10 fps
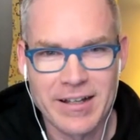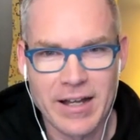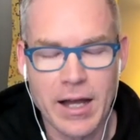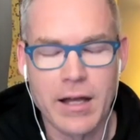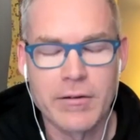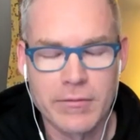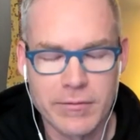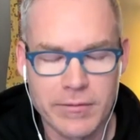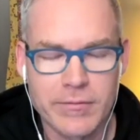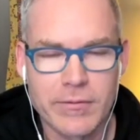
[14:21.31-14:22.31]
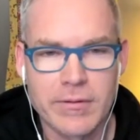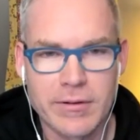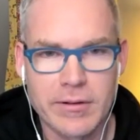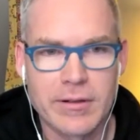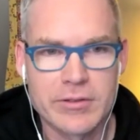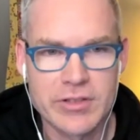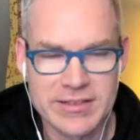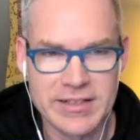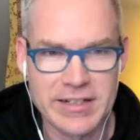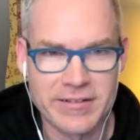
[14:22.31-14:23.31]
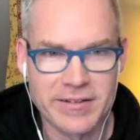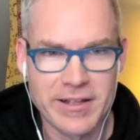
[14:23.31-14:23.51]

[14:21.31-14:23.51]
Ah, just sitting